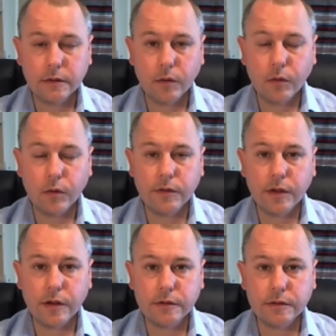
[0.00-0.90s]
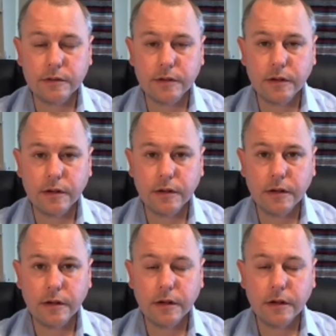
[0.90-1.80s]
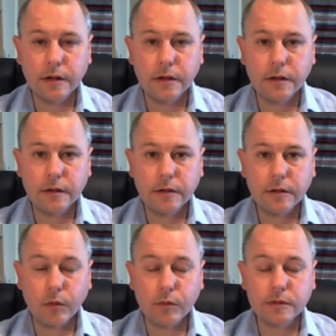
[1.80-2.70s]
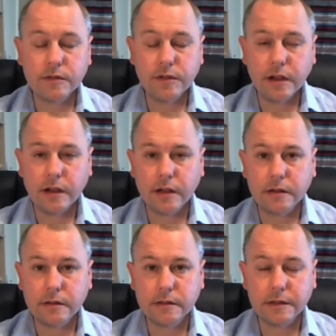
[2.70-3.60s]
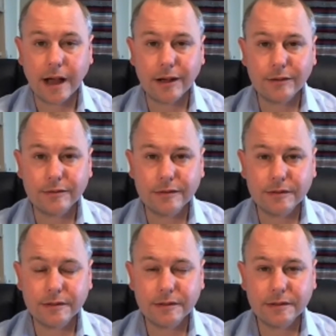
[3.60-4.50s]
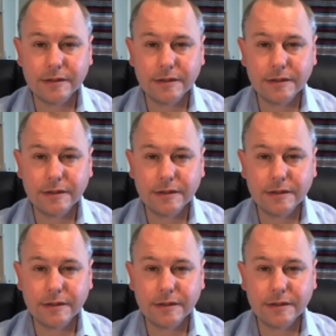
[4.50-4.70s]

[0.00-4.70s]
all of those thoughts, feelings, sounds